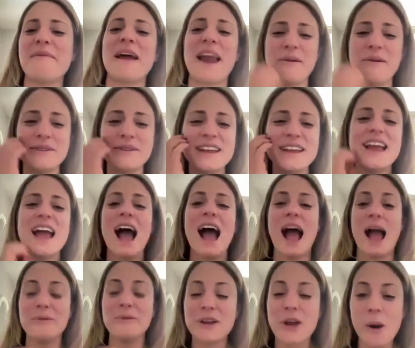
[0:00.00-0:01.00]
And I would
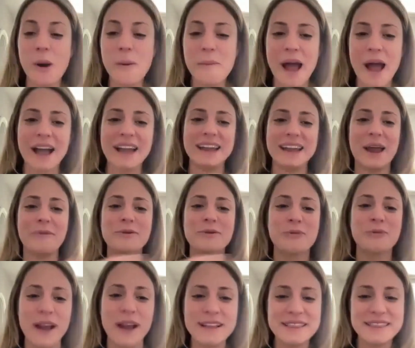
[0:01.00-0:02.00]
I would go back and I
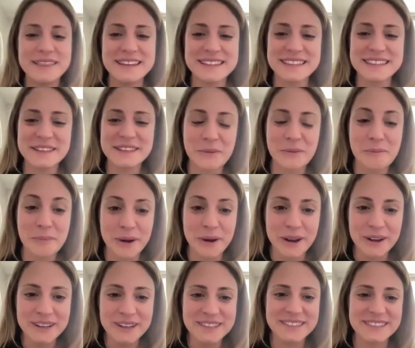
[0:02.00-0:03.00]
would write these little
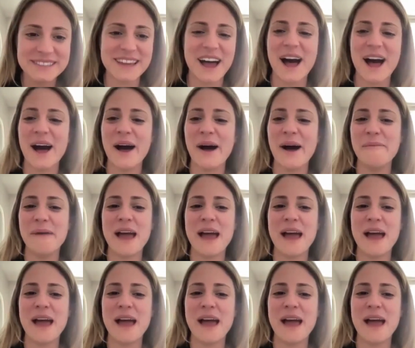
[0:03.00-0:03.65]
books um,